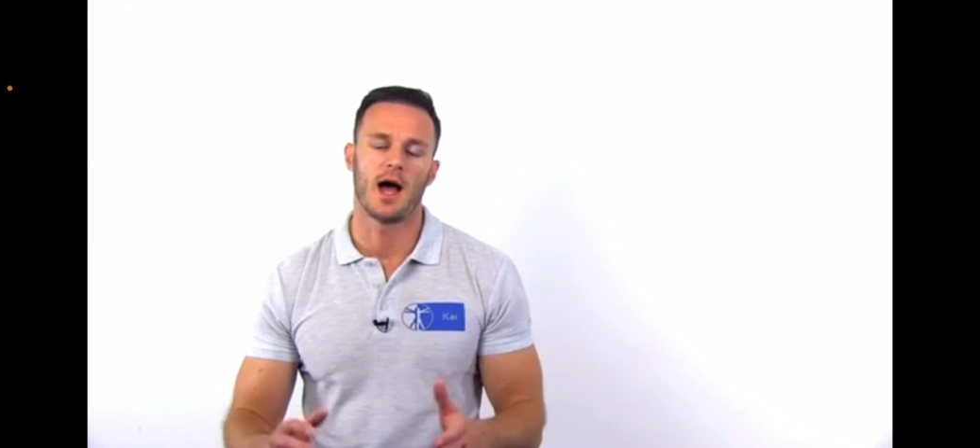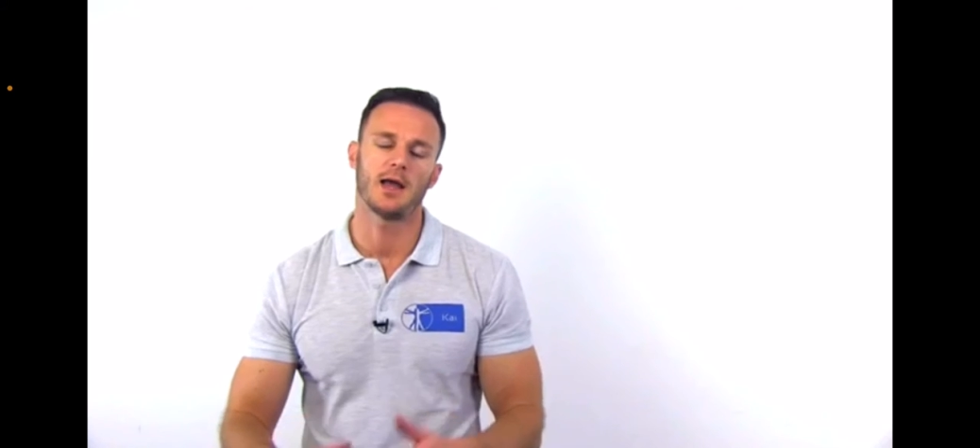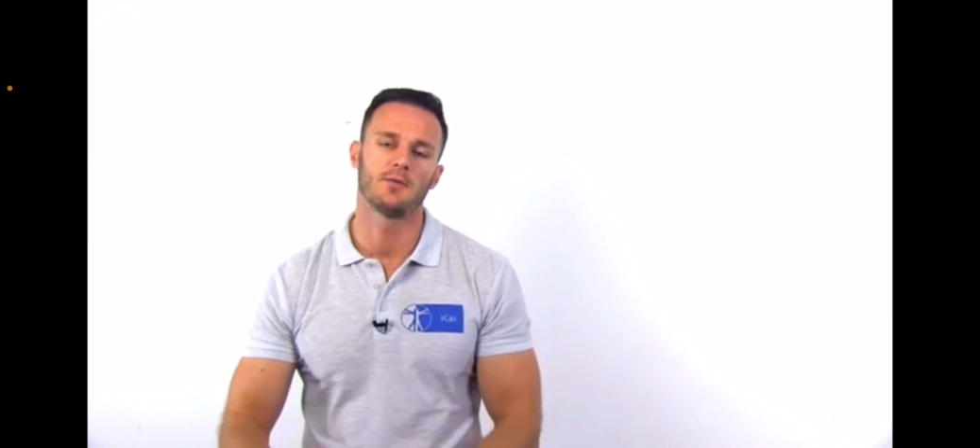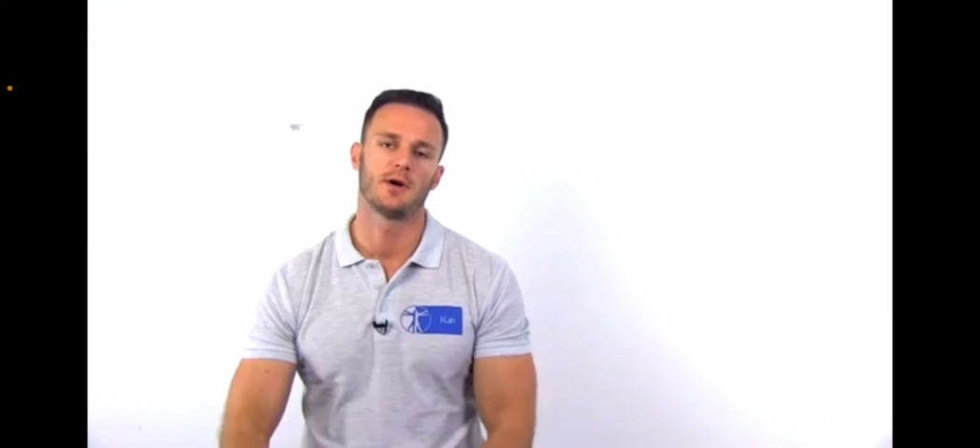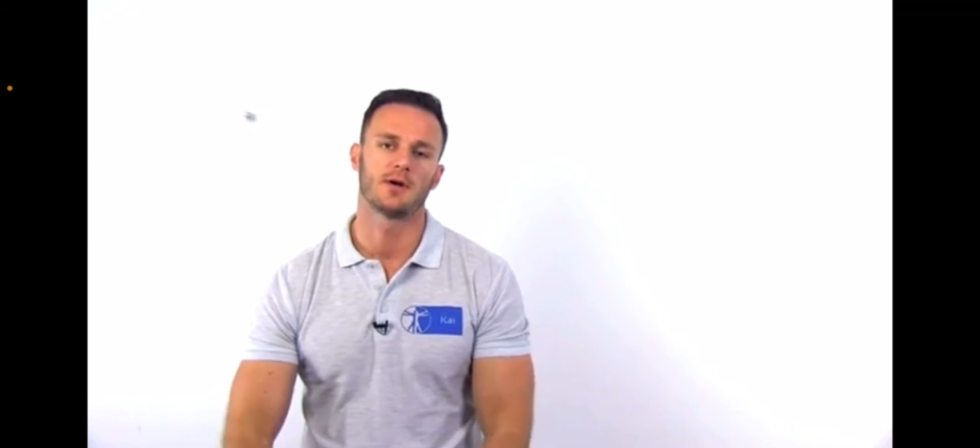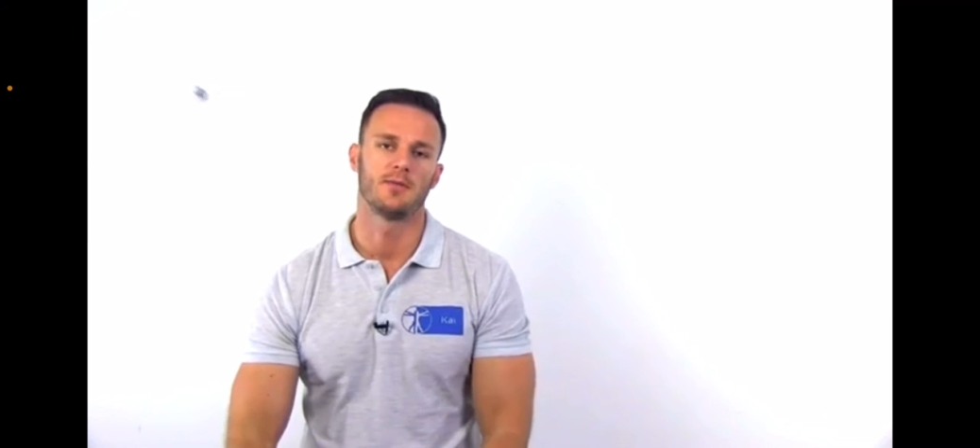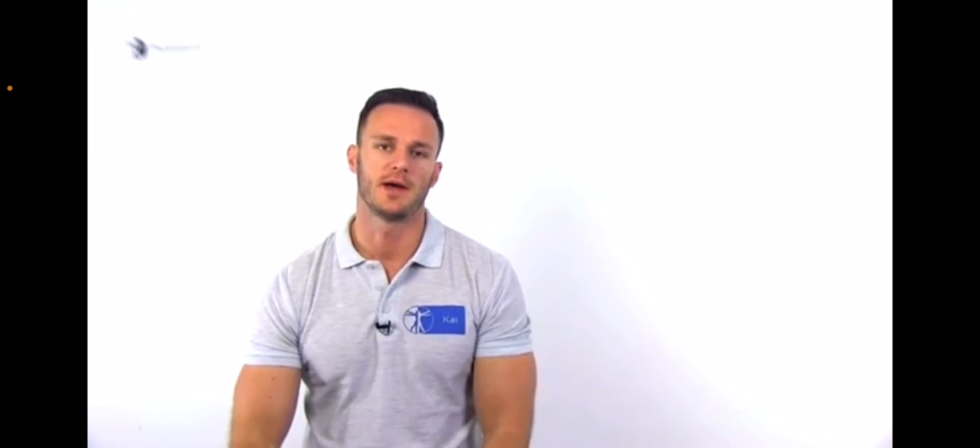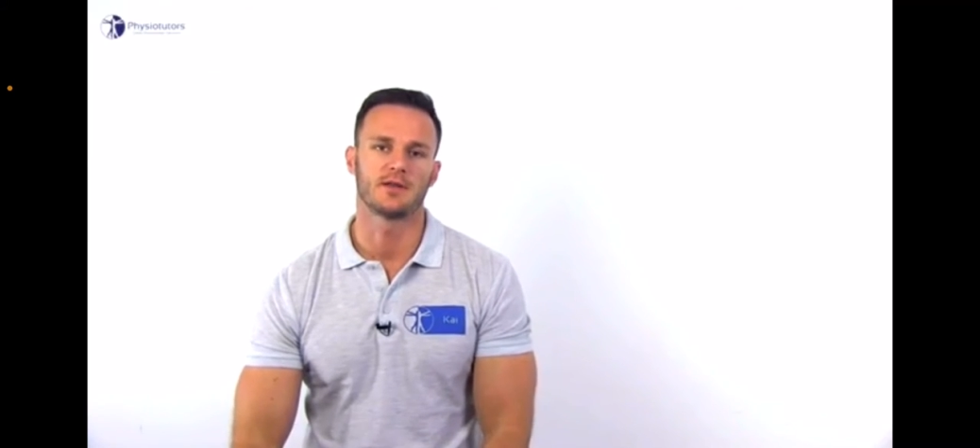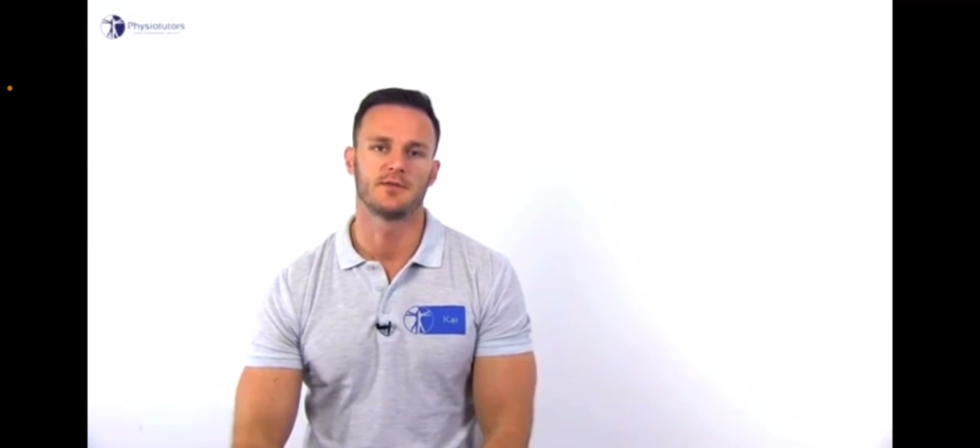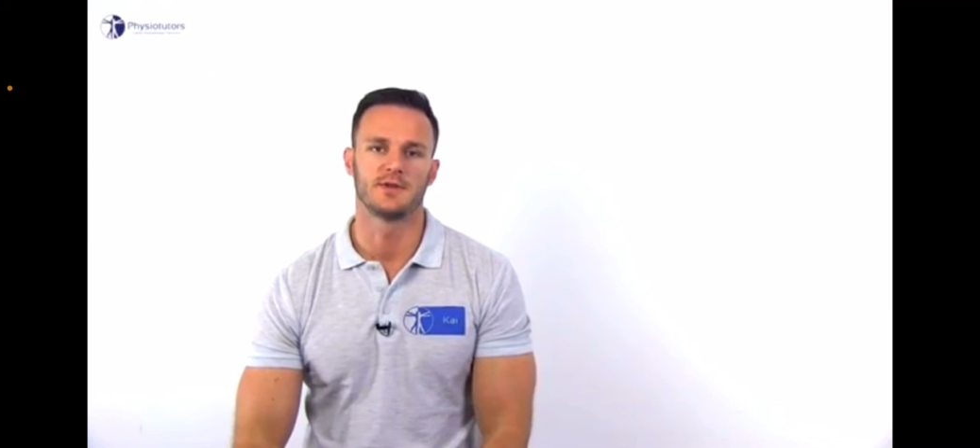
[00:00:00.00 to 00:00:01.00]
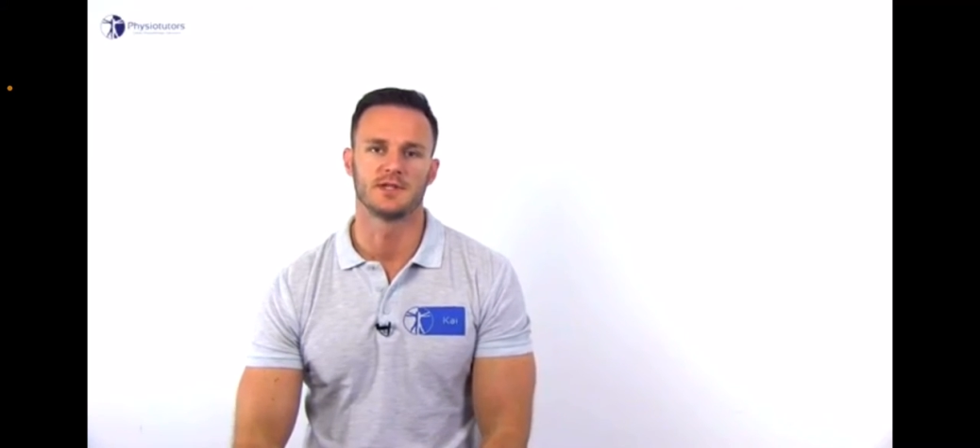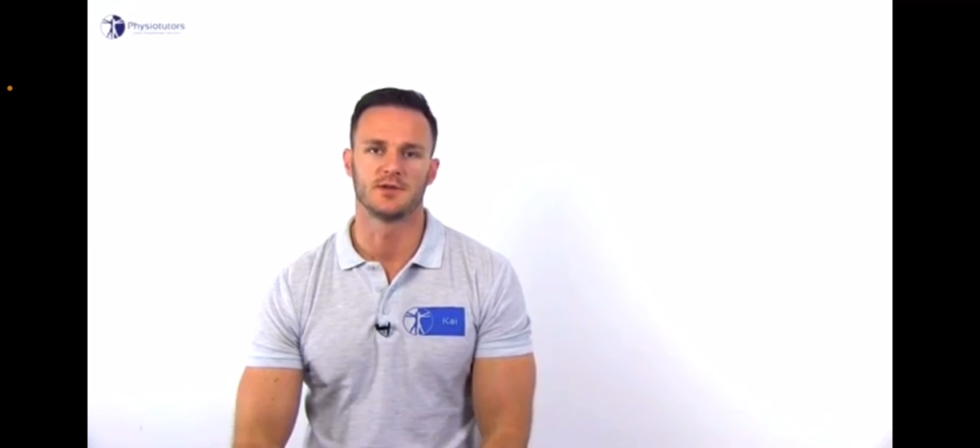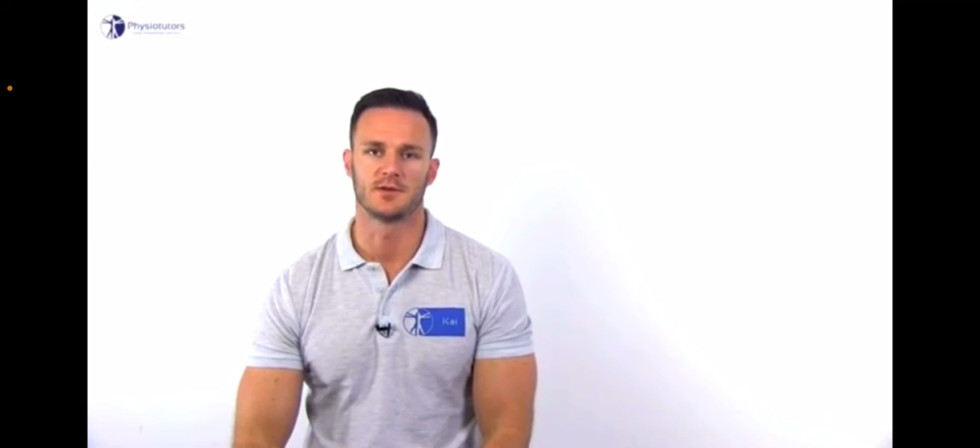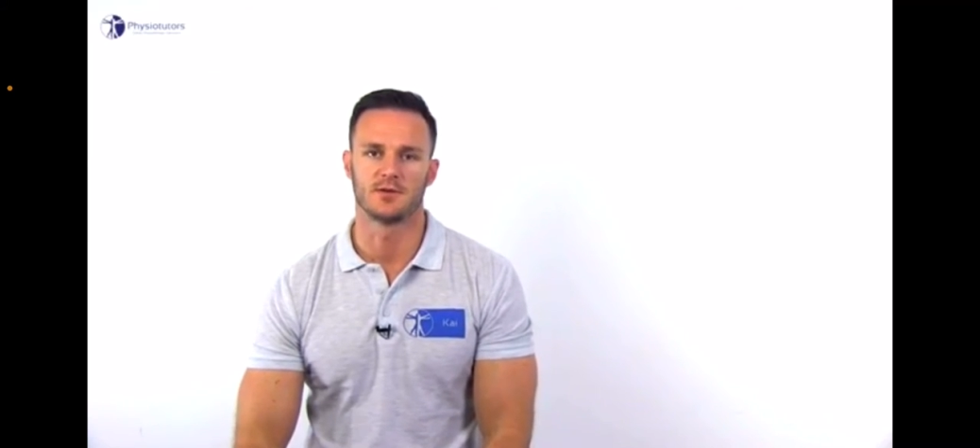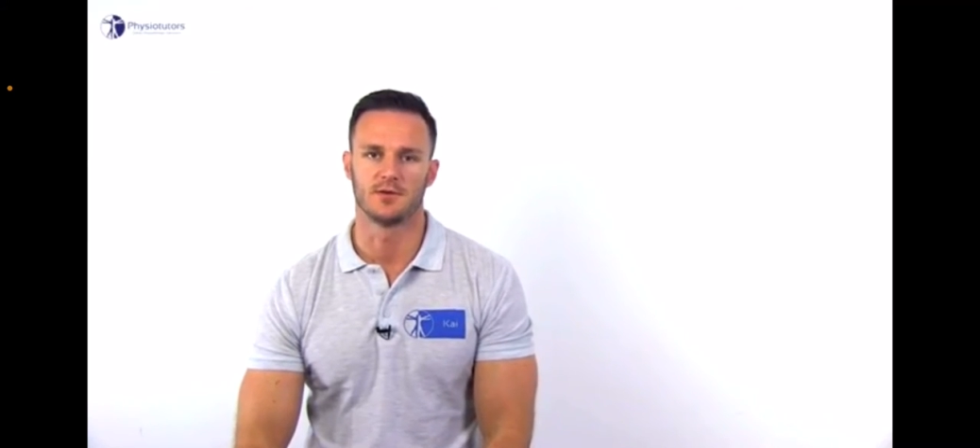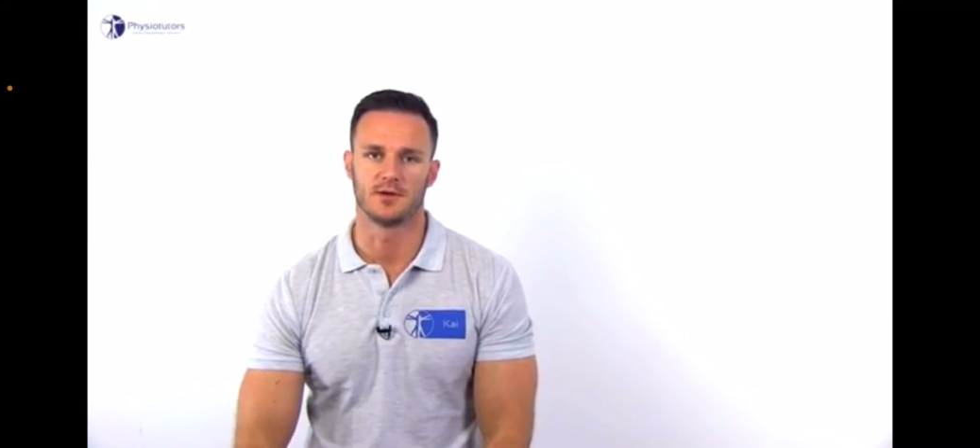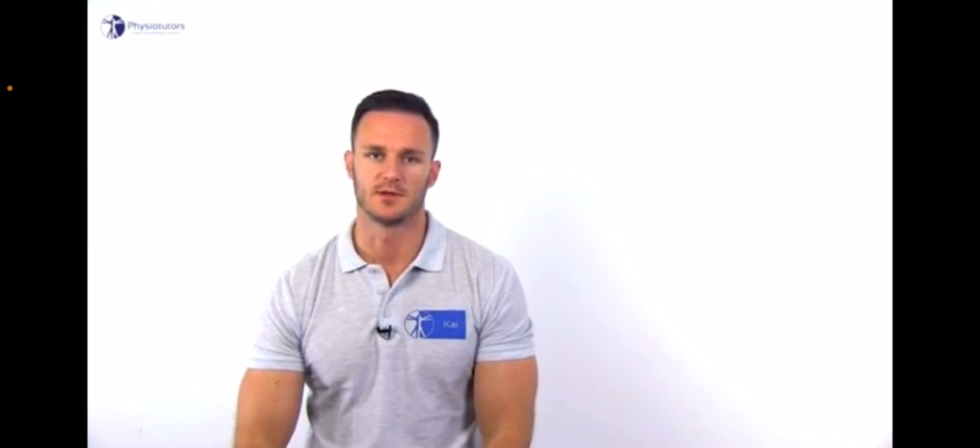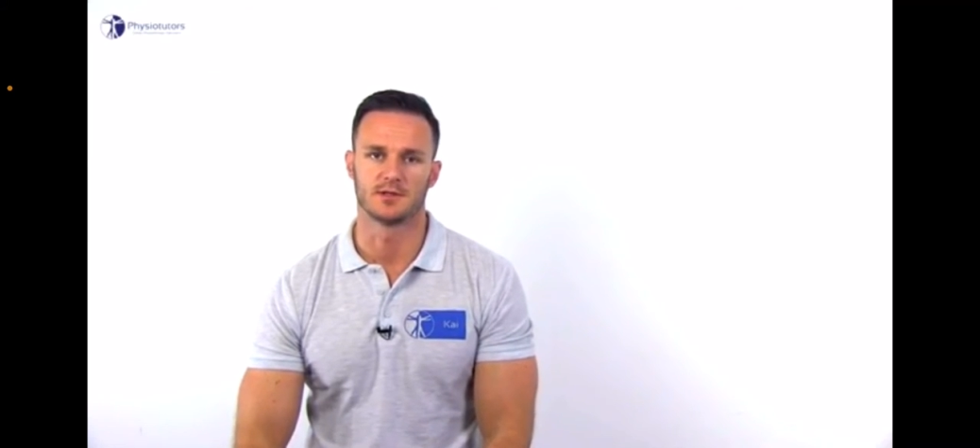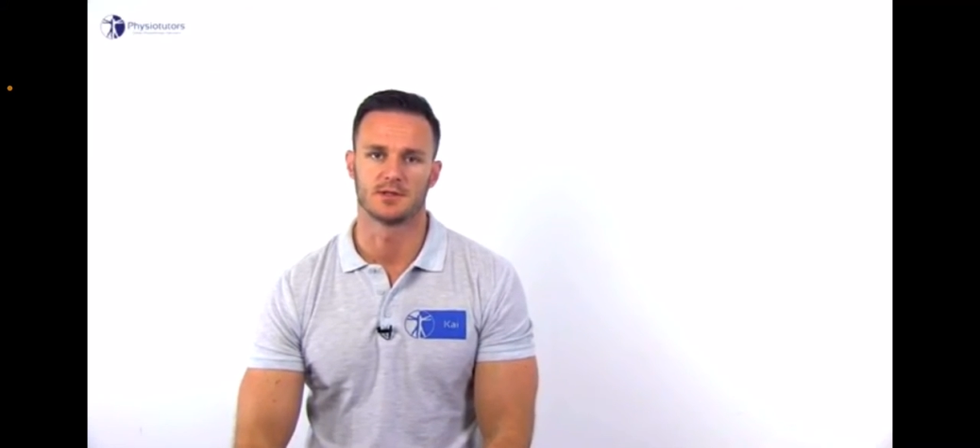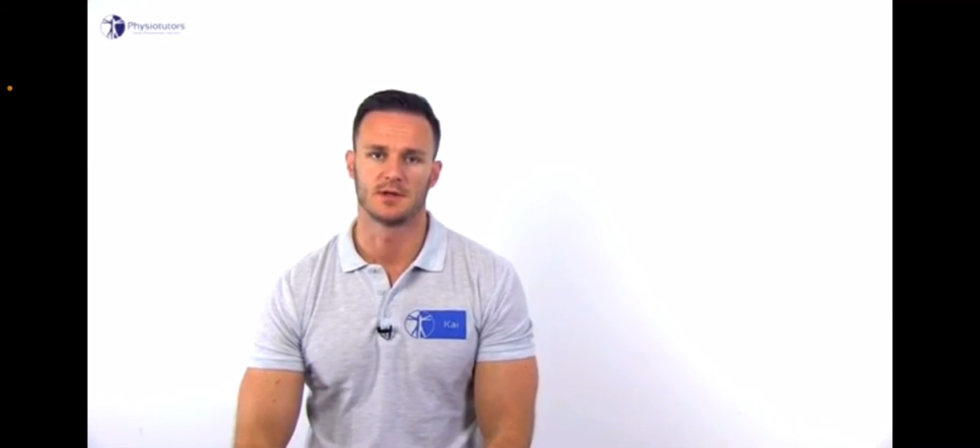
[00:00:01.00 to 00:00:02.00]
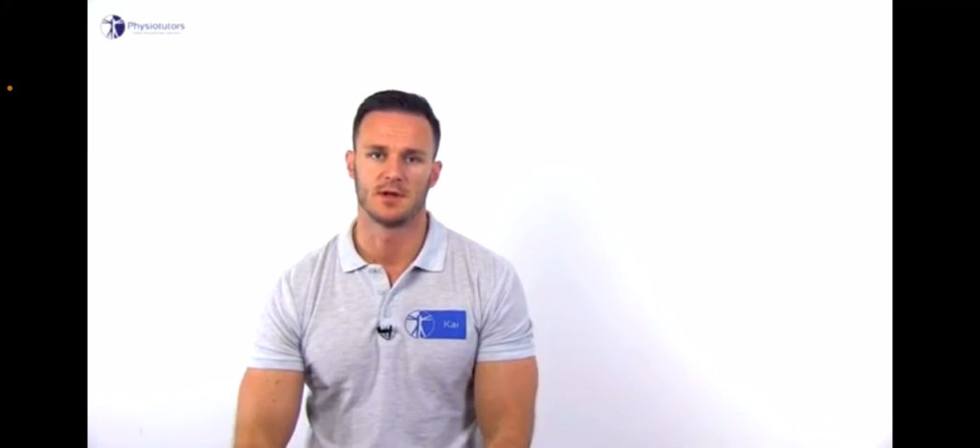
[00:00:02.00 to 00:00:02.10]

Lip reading: and welcome back to Physio Tutors.